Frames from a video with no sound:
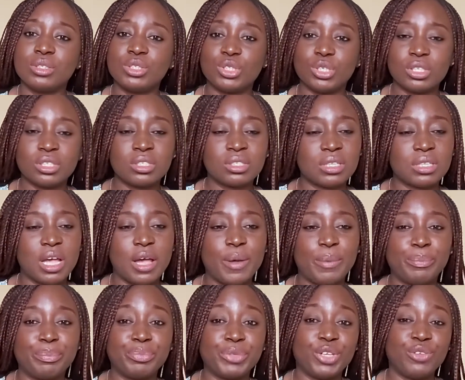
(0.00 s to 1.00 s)
Just
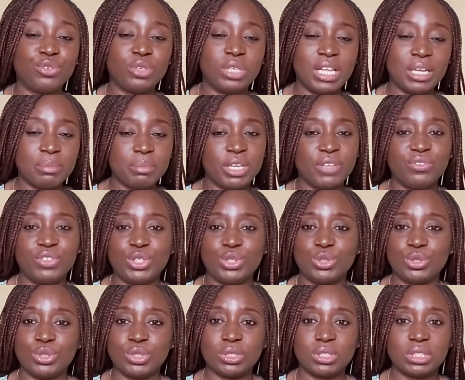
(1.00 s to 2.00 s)
if you like my
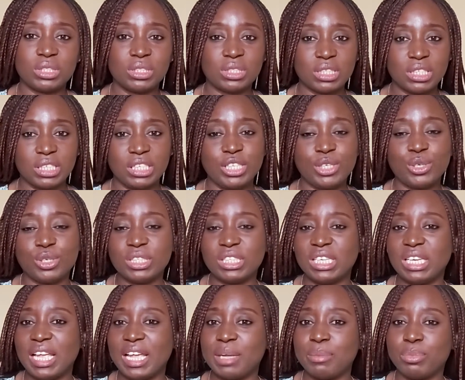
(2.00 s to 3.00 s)
video, just click on
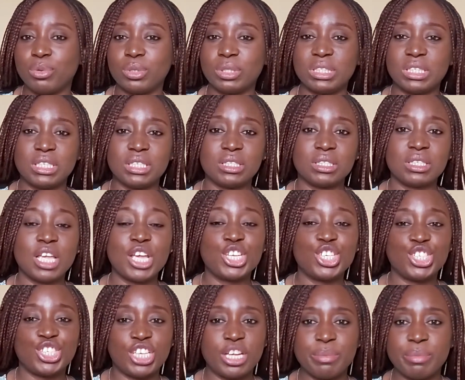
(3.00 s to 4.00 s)
the like buttons,
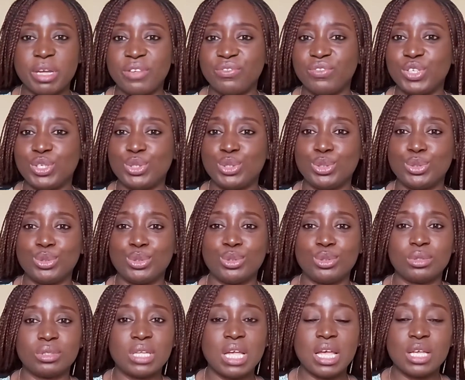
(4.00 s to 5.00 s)
share my
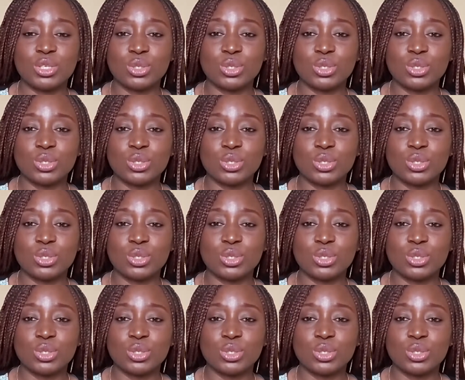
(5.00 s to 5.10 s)
videos,